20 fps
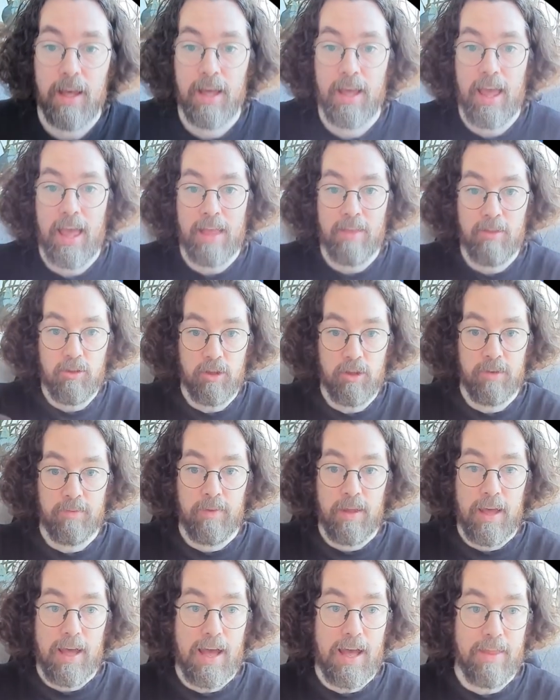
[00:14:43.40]
engine,
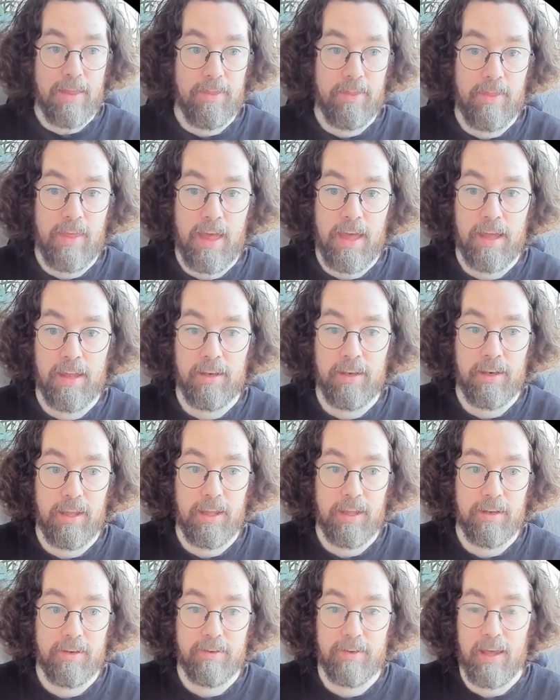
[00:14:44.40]
and then
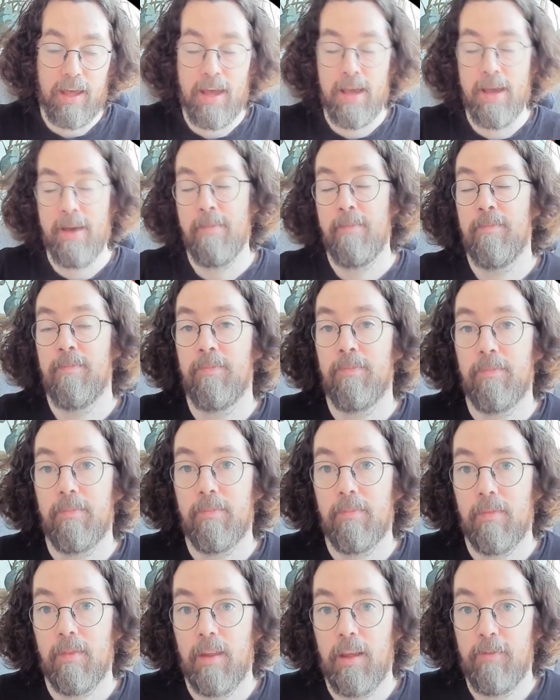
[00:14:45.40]
it
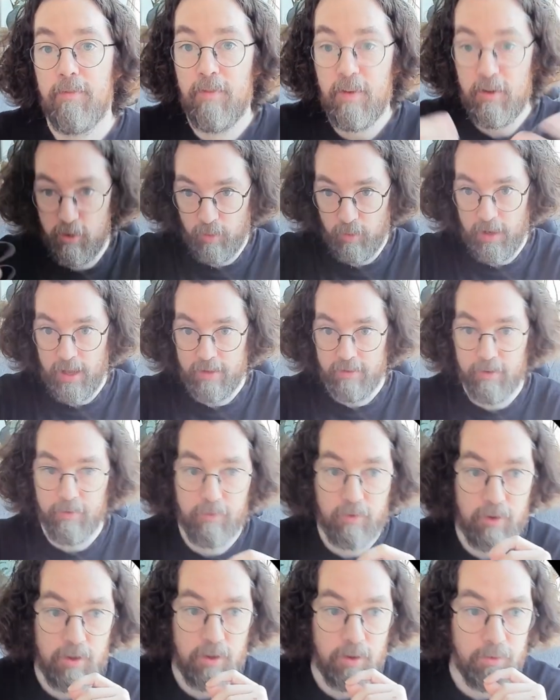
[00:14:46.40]
visualizes it
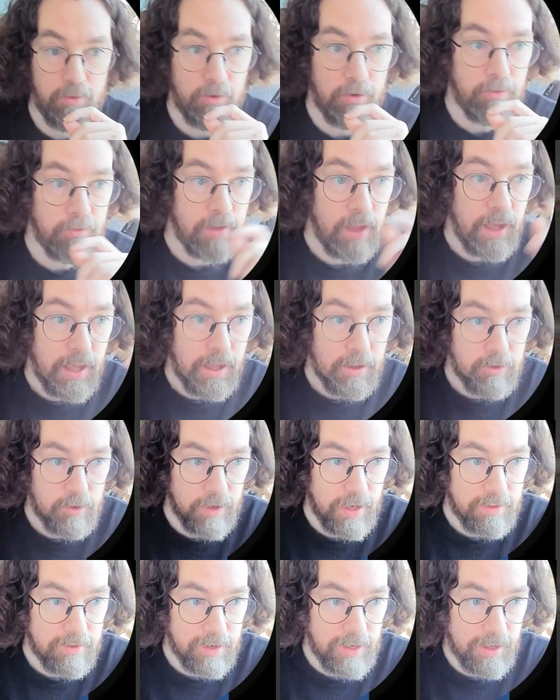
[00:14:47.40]
for users. So
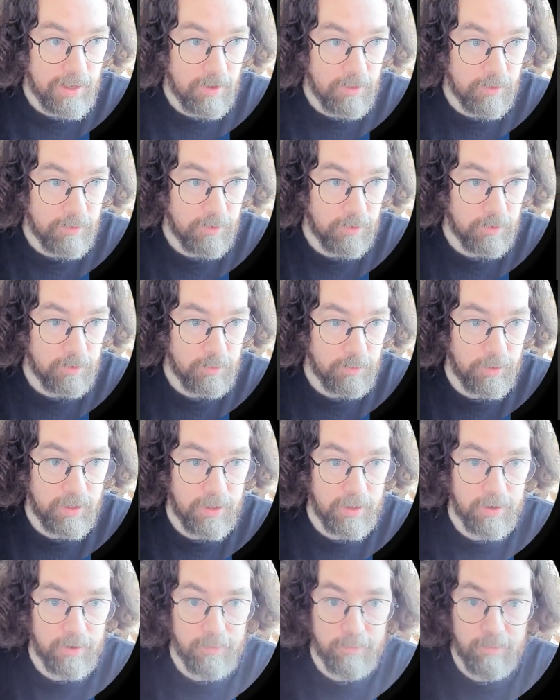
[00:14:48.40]
let's click on the first one
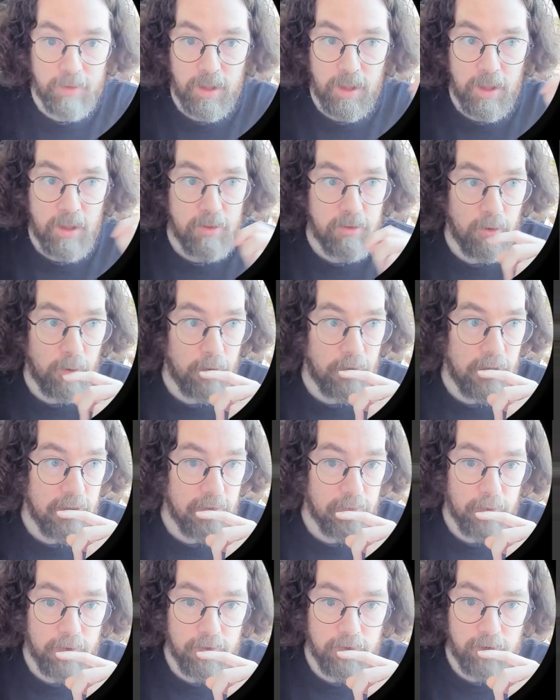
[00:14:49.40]
here. So what
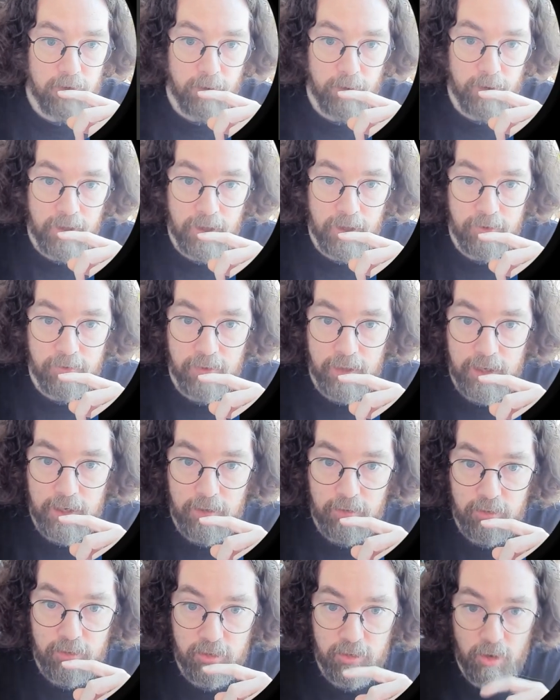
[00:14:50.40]
this one's doing is it
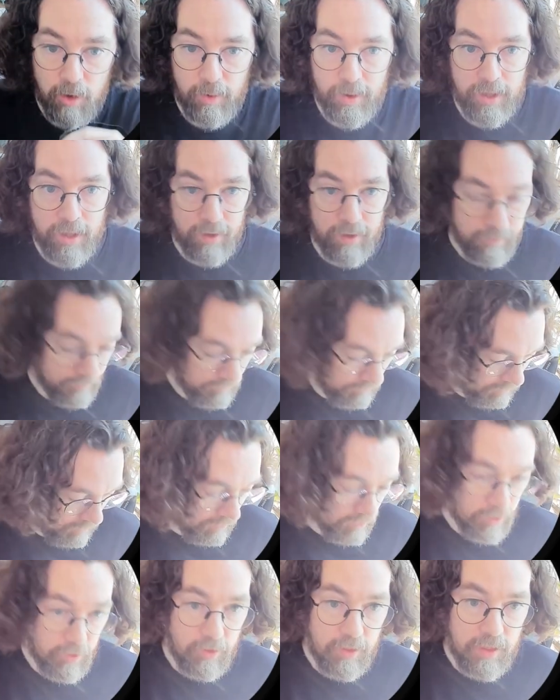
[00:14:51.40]
is showing
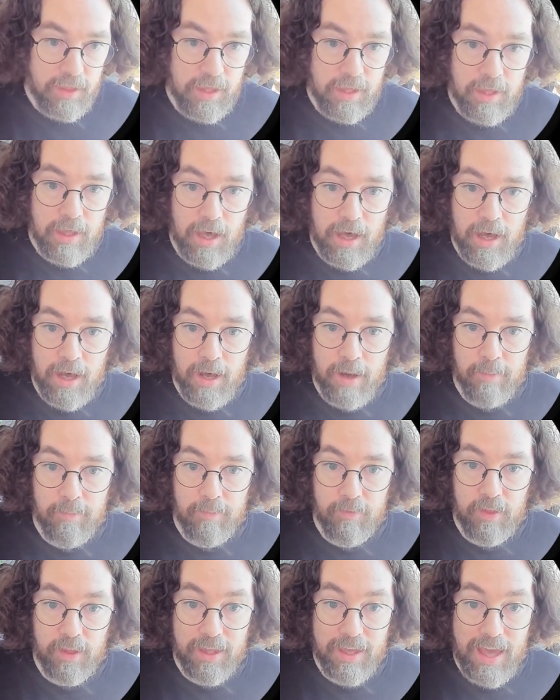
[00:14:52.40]
the
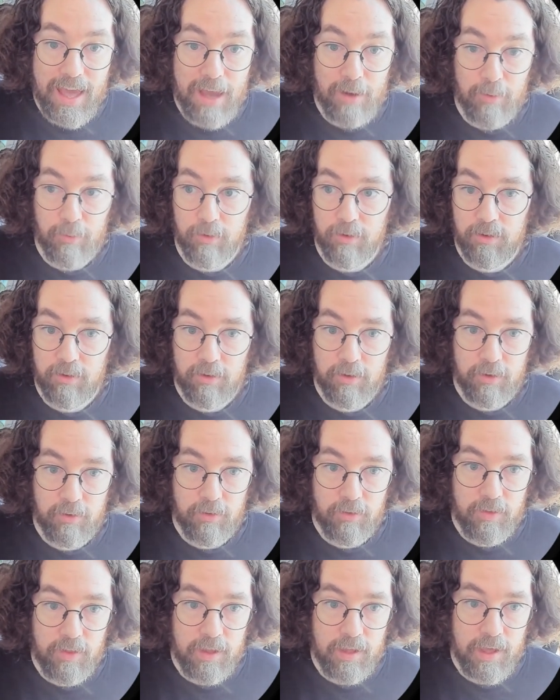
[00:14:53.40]
count,
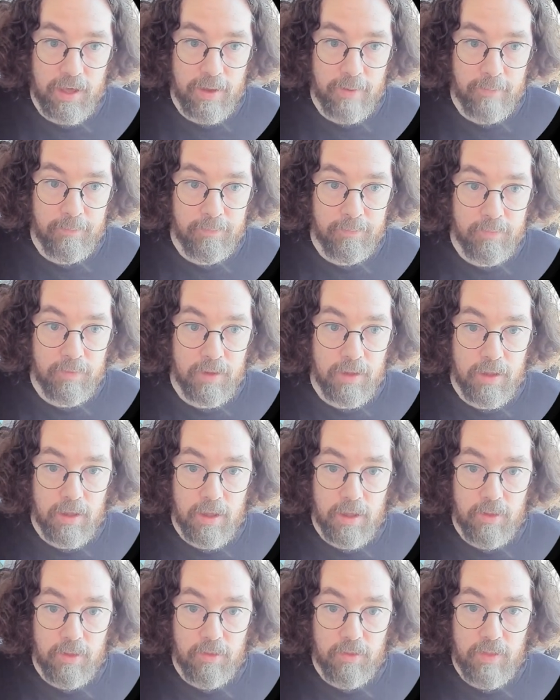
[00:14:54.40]

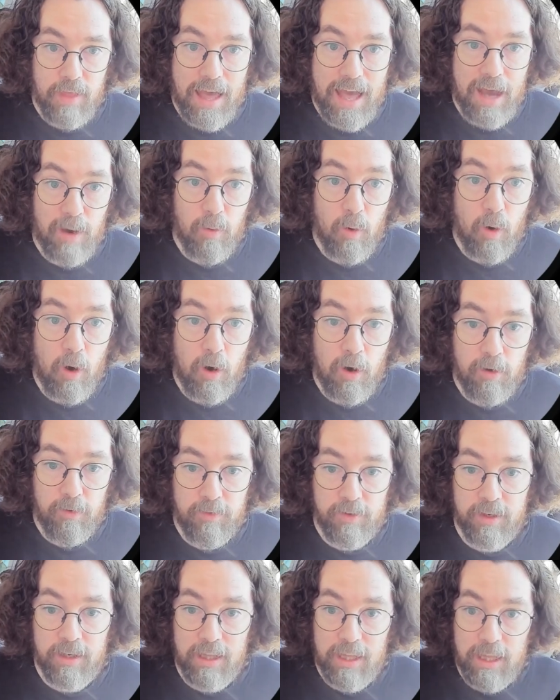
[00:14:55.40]
how
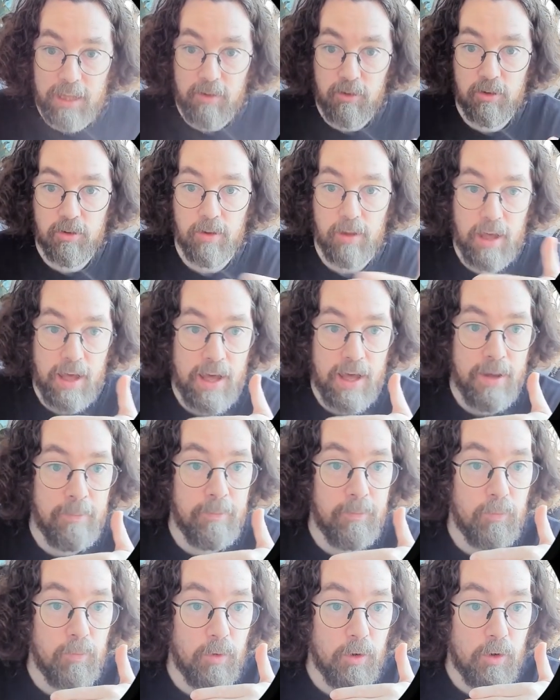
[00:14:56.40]
often each
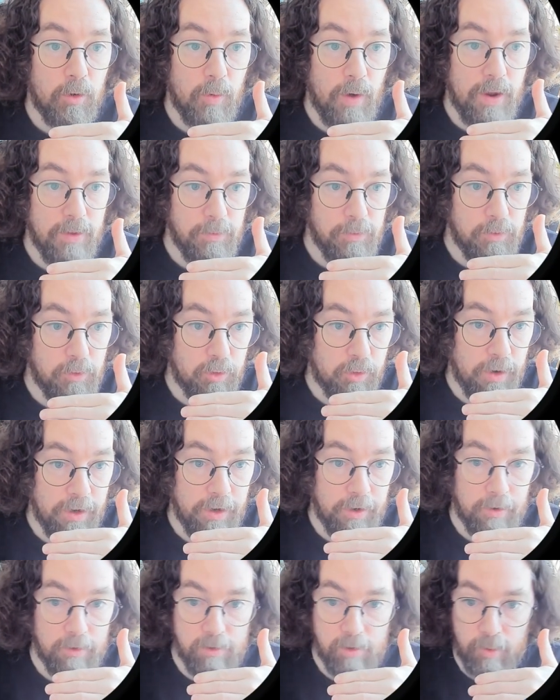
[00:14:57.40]
request was
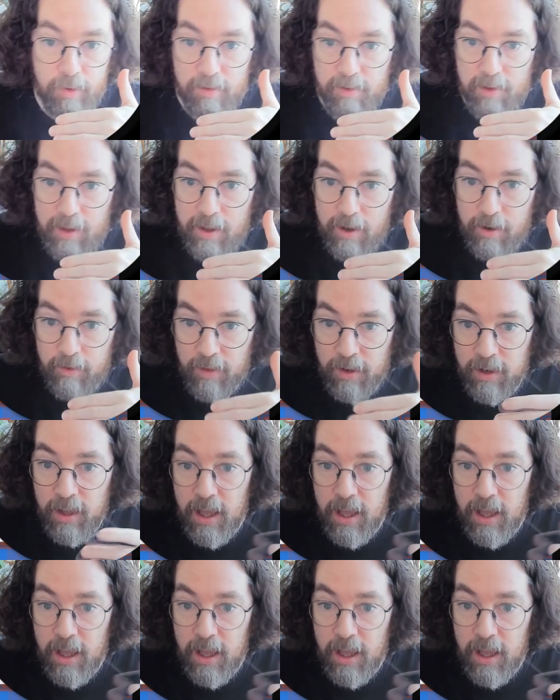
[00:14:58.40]
triggered. So we see here that